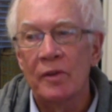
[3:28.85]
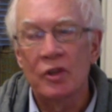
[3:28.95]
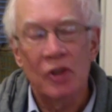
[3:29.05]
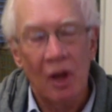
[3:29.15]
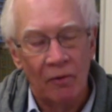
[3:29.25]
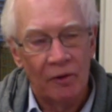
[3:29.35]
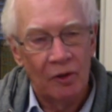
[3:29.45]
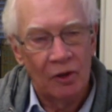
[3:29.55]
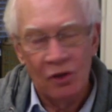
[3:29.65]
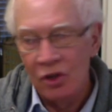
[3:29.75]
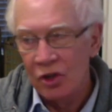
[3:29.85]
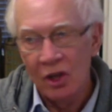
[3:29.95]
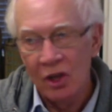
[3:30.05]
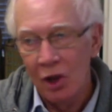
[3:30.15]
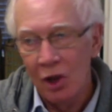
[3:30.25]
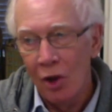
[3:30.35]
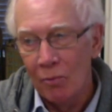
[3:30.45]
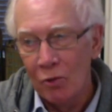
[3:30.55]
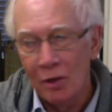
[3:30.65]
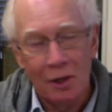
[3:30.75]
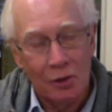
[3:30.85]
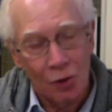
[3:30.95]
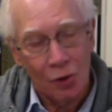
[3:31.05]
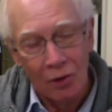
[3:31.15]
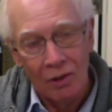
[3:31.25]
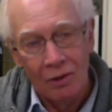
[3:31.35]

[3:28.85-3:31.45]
the self. You just see the object, that's all.